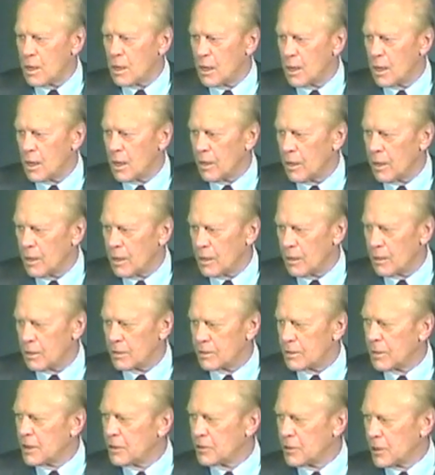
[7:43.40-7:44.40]
I
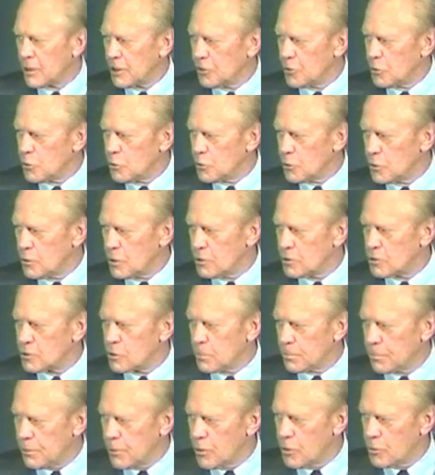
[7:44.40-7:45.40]
think they do a
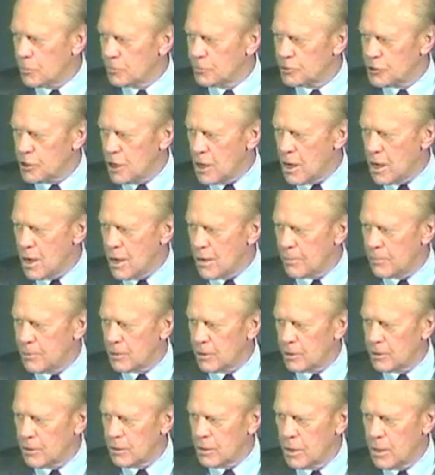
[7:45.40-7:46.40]
superb job,
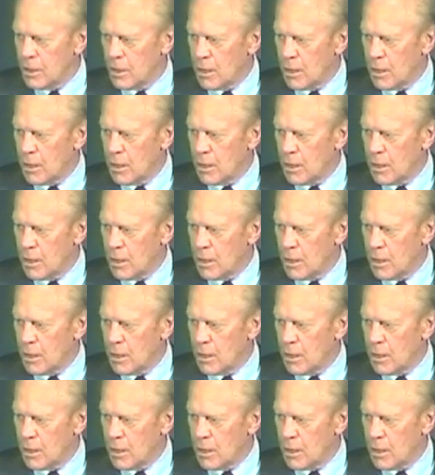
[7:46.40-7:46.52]
and